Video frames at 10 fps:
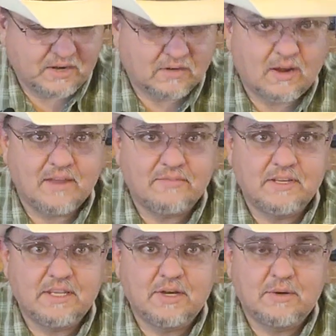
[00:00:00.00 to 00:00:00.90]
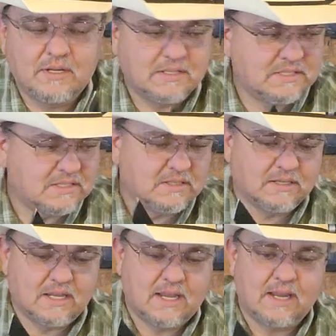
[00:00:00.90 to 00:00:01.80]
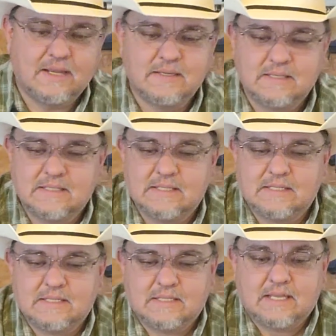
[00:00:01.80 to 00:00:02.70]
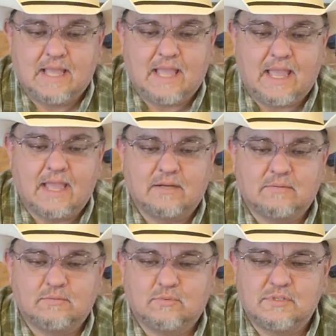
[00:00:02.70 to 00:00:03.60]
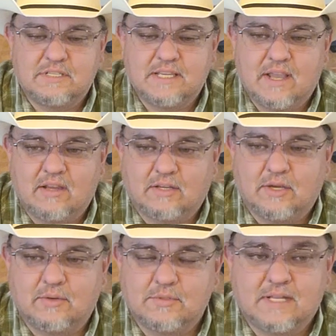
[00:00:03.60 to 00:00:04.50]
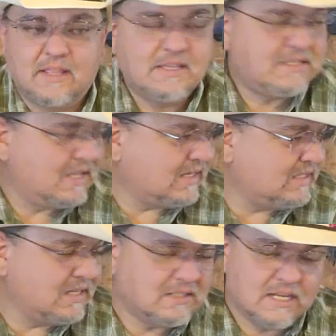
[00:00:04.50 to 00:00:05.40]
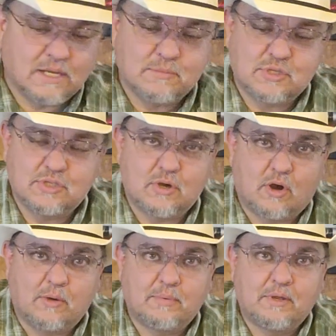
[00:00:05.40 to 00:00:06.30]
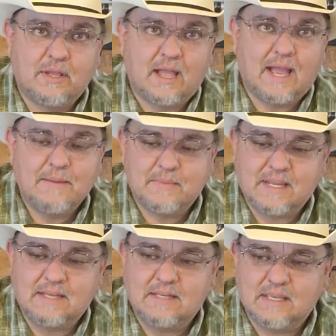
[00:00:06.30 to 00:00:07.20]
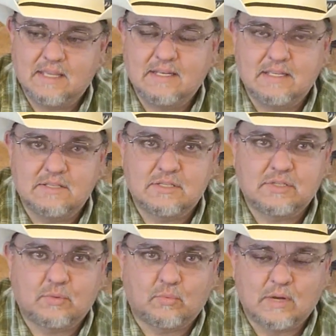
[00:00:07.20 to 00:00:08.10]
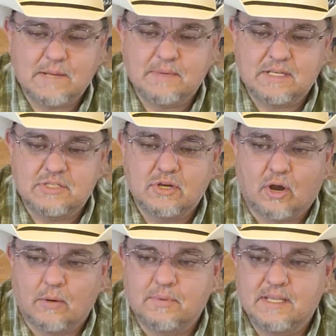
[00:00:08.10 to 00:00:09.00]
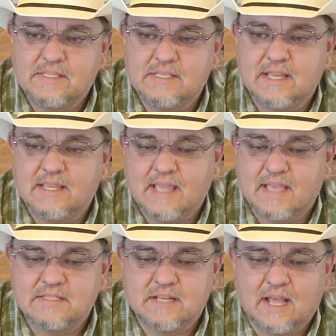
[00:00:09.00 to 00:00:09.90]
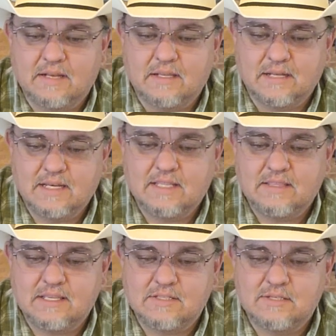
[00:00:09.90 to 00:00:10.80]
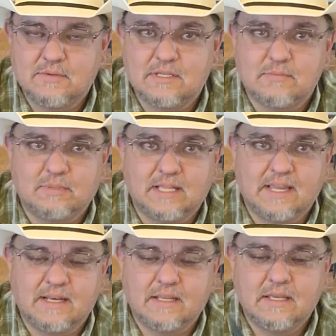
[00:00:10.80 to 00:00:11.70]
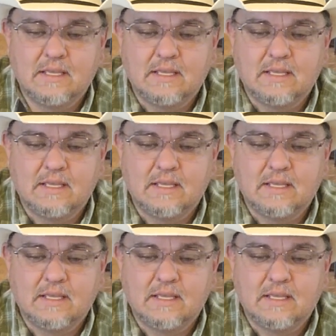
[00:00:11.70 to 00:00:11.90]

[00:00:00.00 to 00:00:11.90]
Firecraft video on this little guy, and we'll see how it goes. Now this thing did come sharp. I mean, it is screaming sharp. He said he has not done anything to this blade,